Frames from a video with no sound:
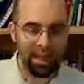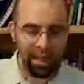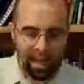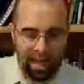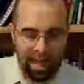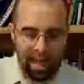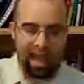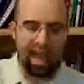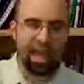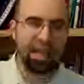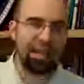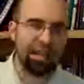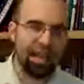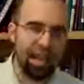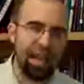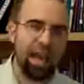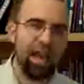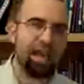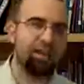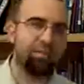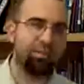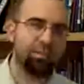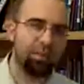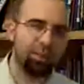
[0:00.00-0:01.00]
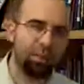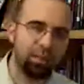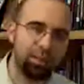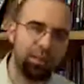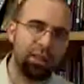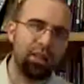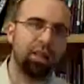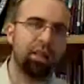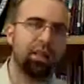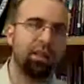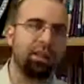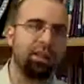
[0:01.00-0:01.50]
At Adam's
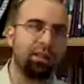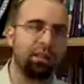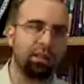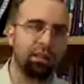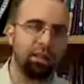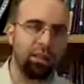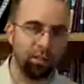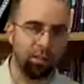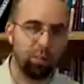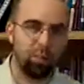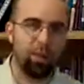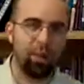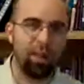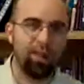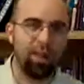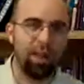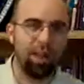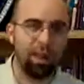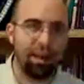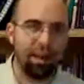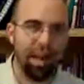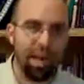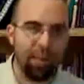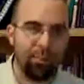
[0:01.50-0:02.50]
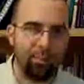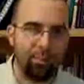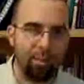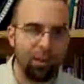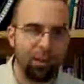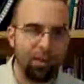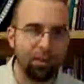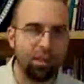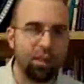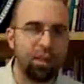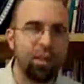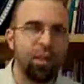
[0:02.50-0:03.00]
sin is when that happened.